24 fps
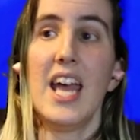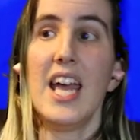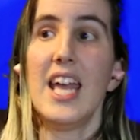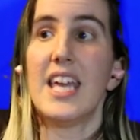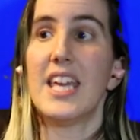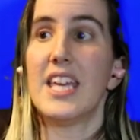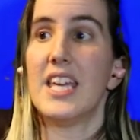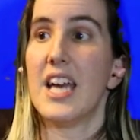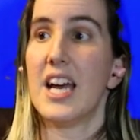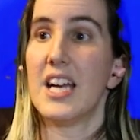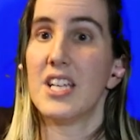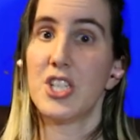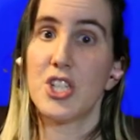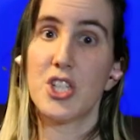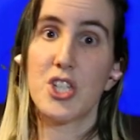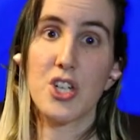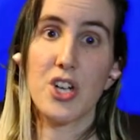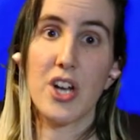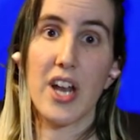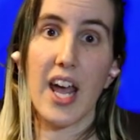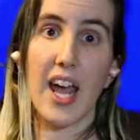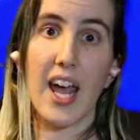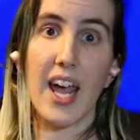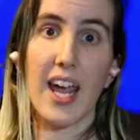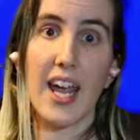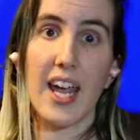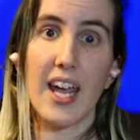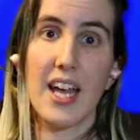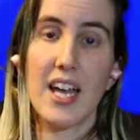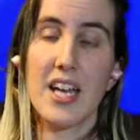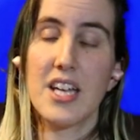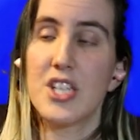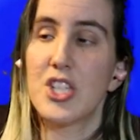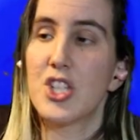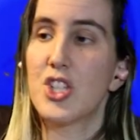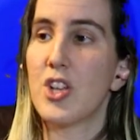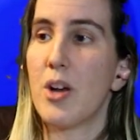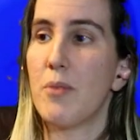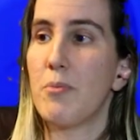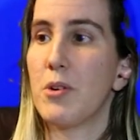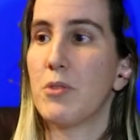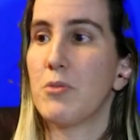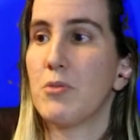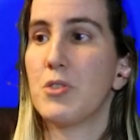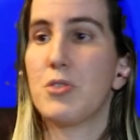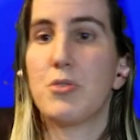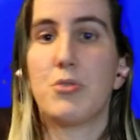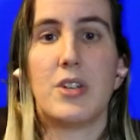Yesterday,
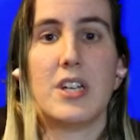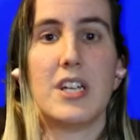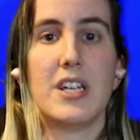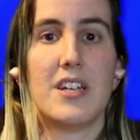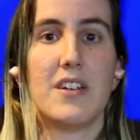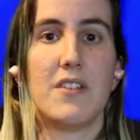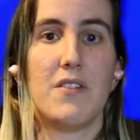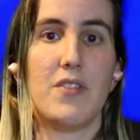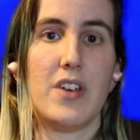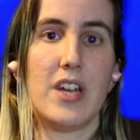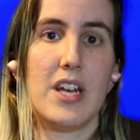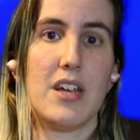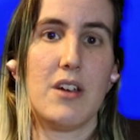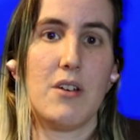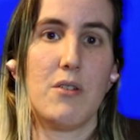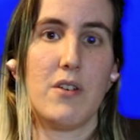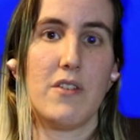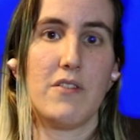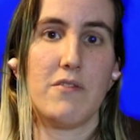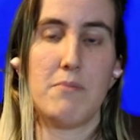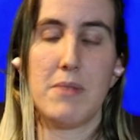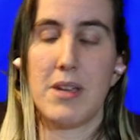someone retweeted a video of